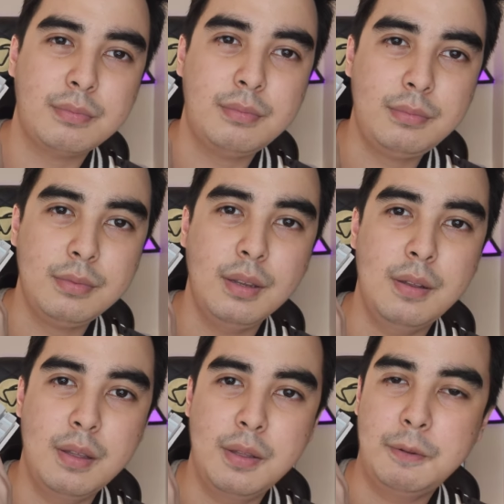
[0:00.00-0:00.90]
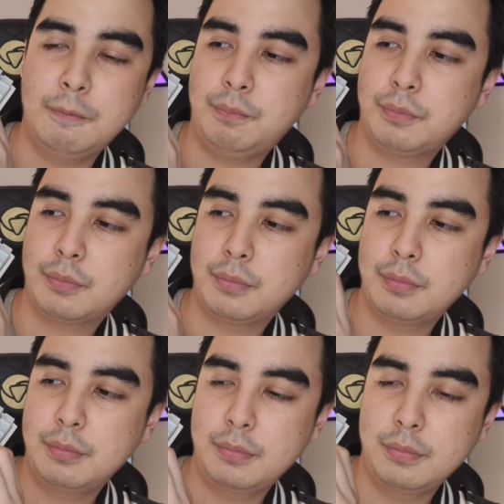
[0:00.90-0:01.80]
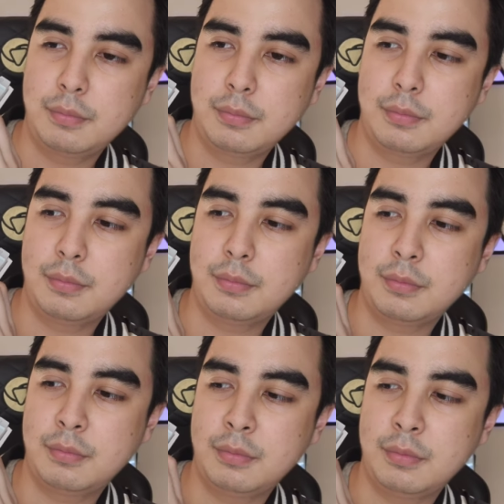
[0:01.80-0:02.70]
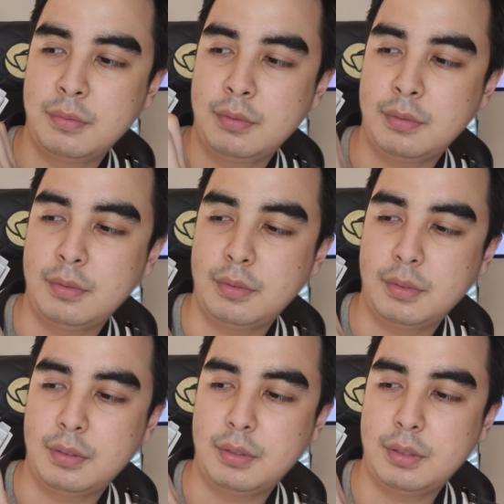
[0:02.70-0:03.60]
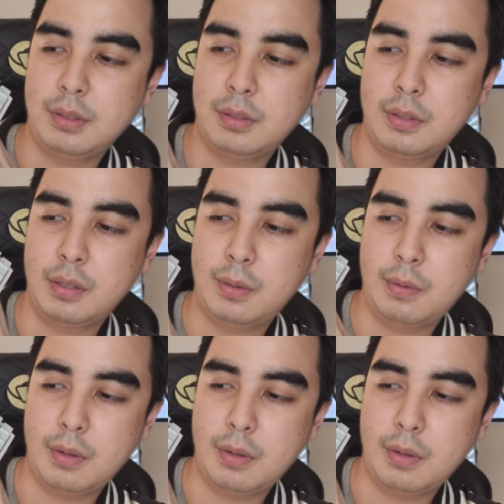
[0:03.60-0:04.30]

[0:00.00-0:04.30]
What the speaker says: [no speech]